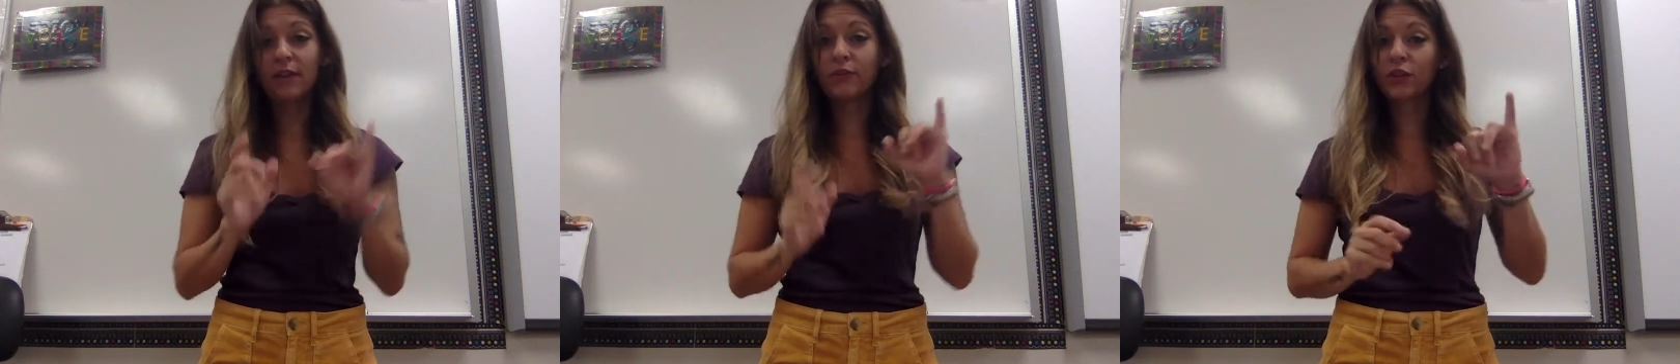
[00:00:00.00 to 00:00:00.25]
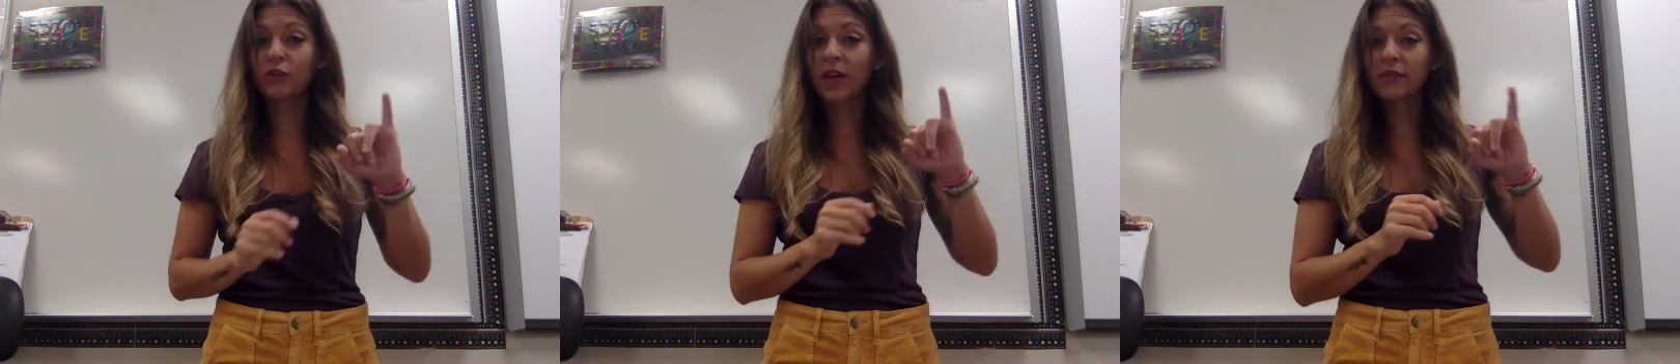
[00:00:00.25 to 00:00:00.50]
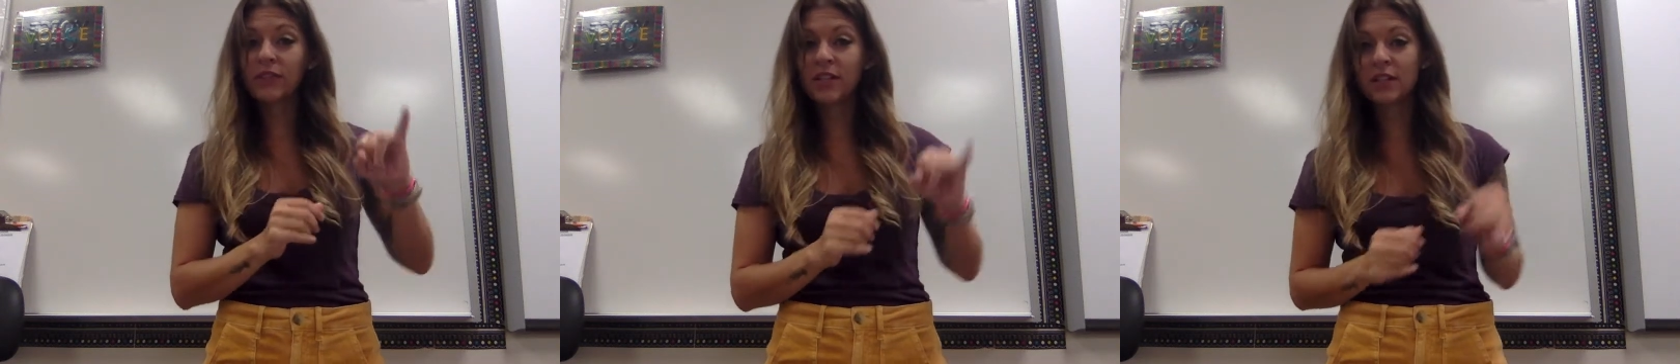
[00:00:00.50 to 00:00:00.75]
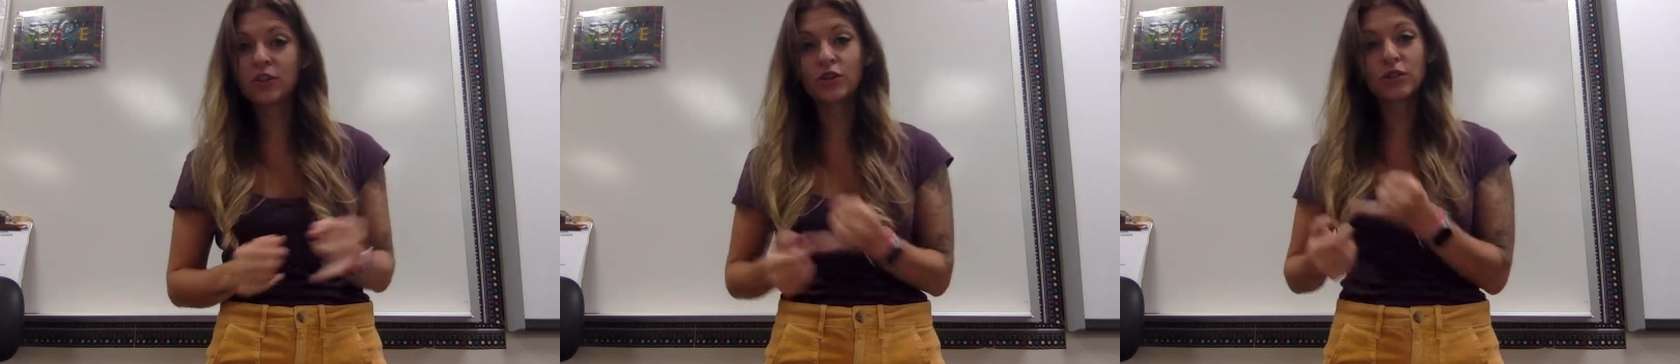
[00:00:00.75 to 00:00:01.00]
If you're
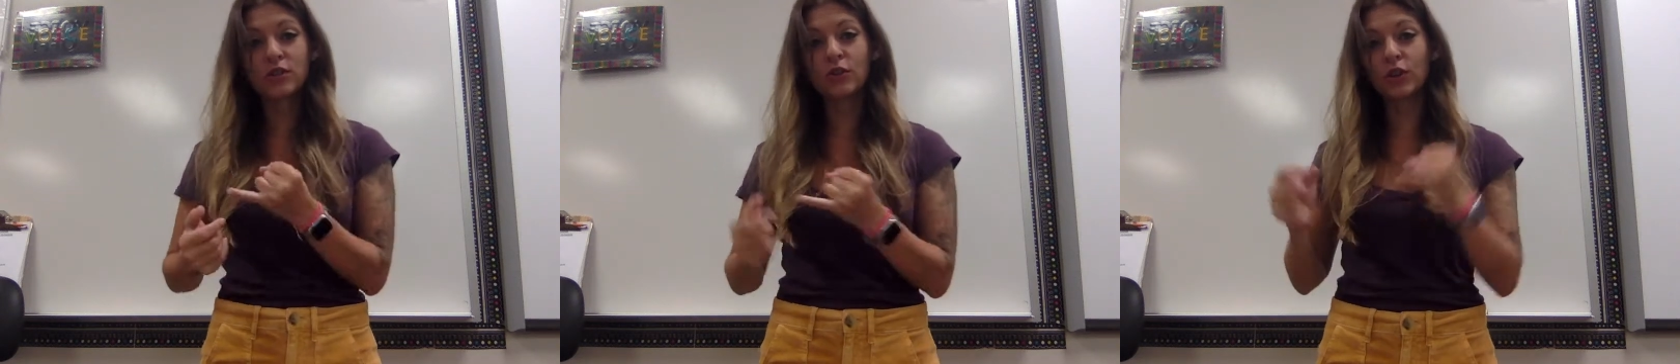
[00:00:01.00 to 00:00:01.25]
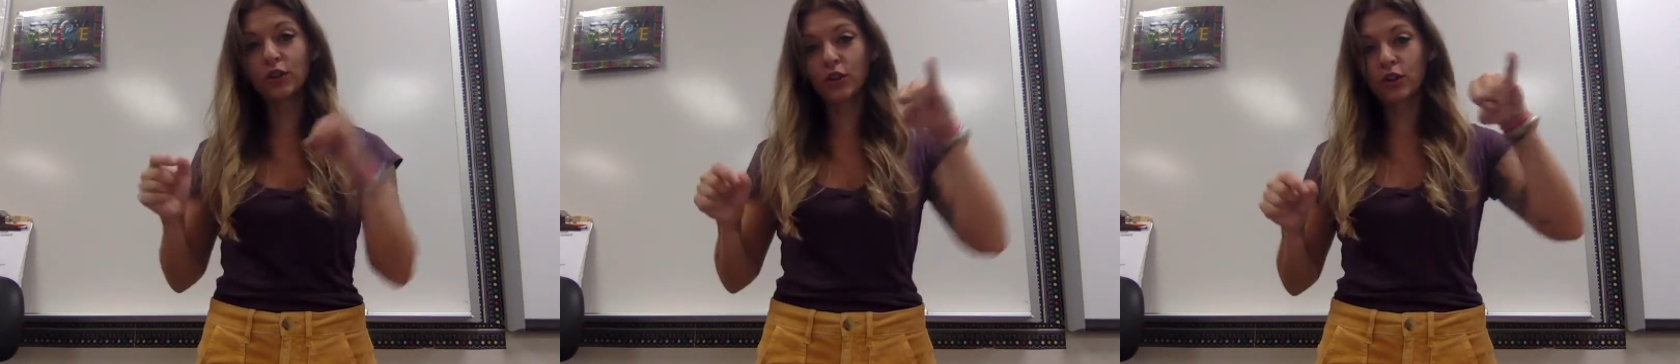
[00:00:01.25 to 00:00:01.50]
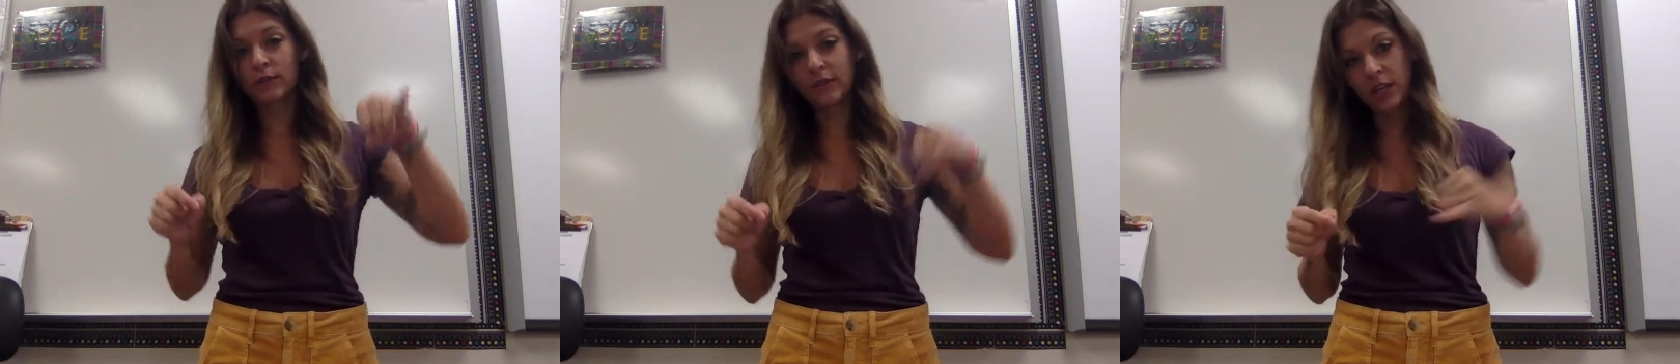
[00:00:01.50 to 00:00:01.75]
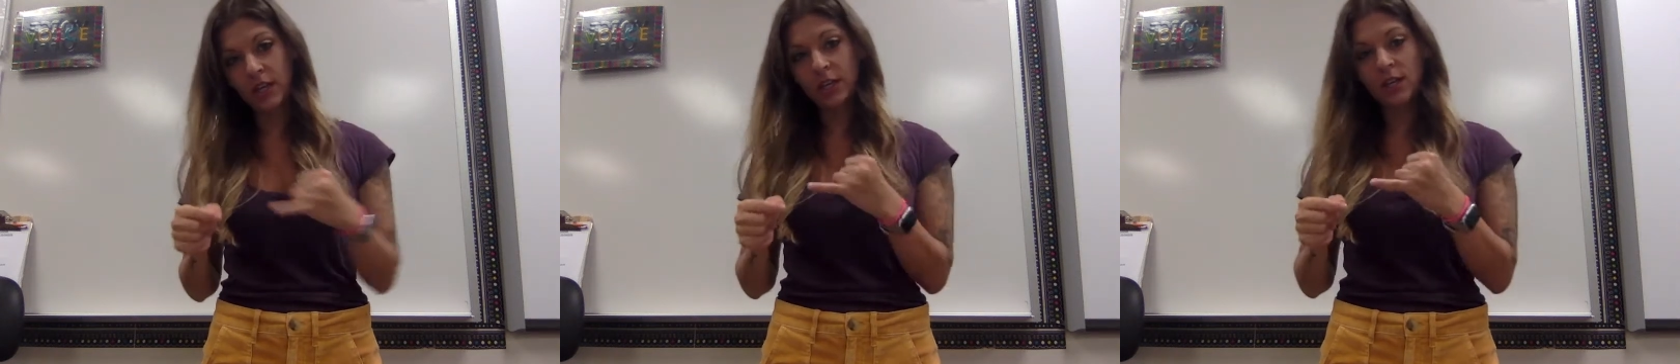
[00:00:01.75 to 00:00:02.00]
left-handed, you're still going to curve
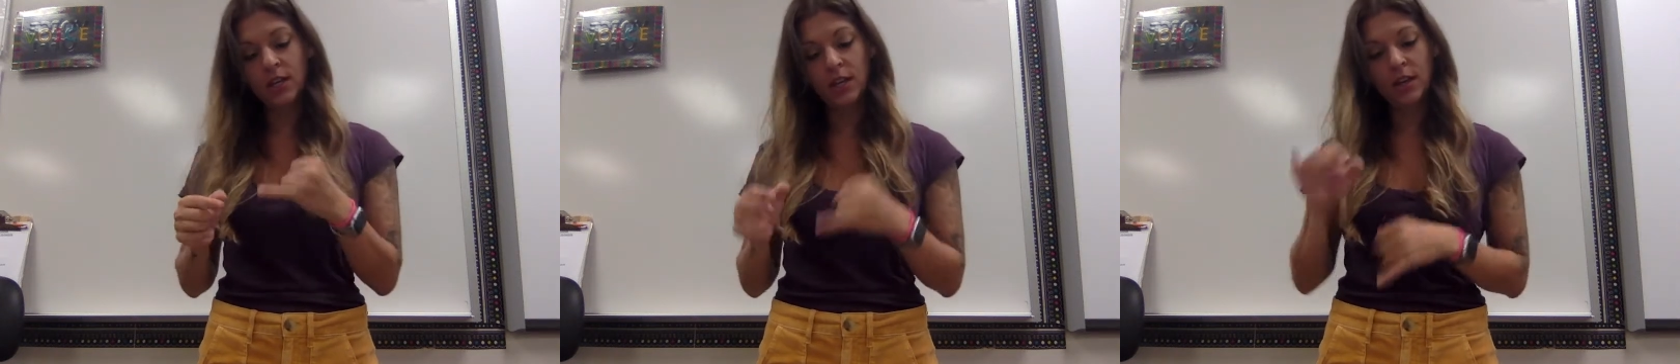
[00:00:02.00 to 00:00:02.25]
in.